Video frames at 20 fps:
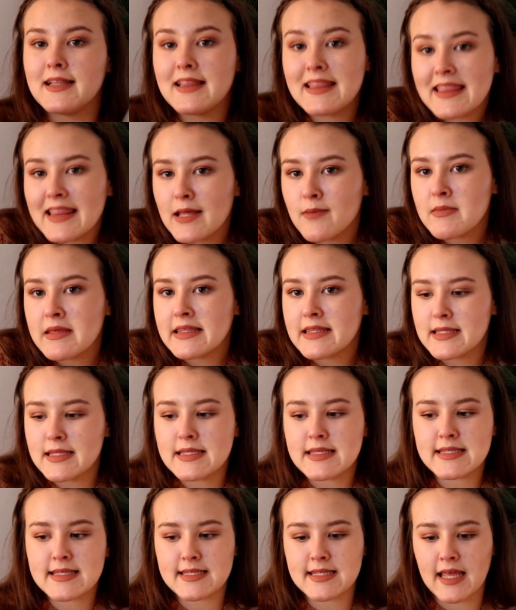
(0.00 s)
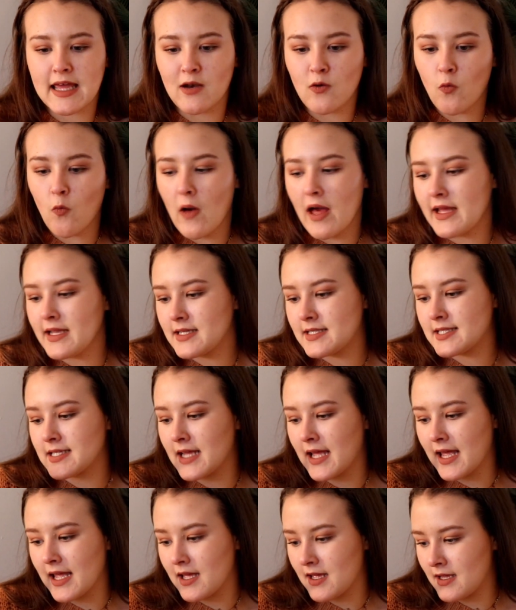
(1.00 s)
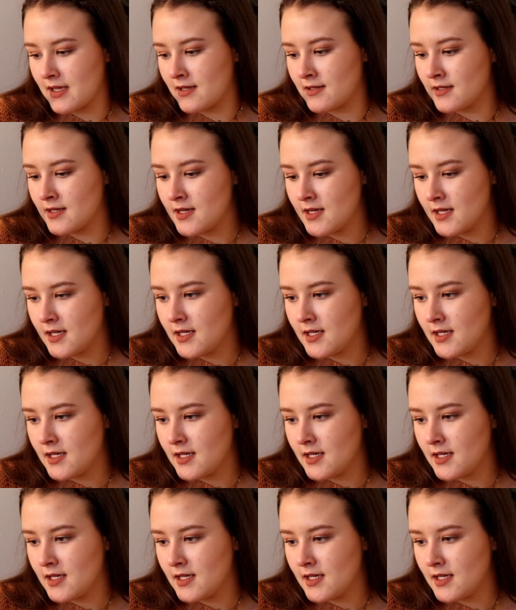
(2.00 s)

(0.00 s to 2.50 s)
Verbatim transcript: lemons and white and